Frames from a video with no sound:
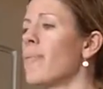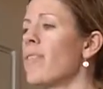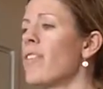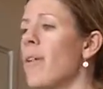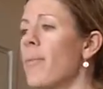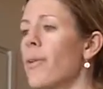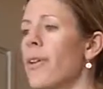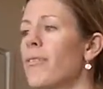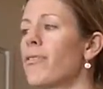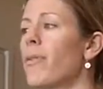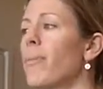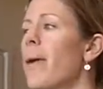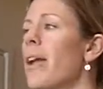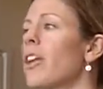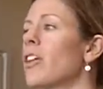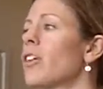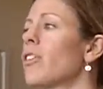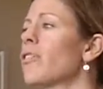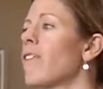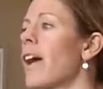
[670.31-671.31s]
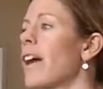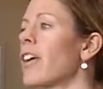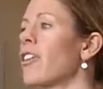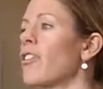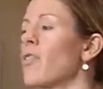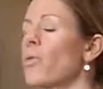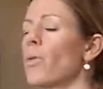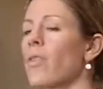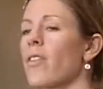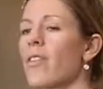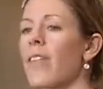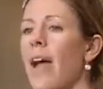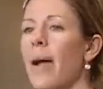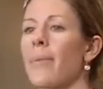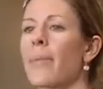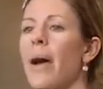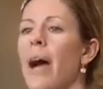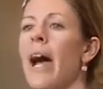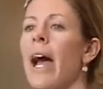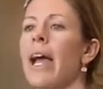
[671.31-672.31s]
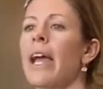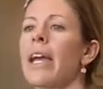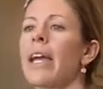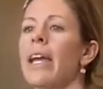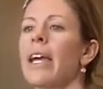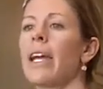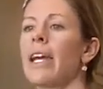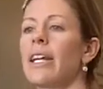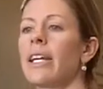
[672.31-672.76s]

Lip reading: Somebody from medical records will stop by,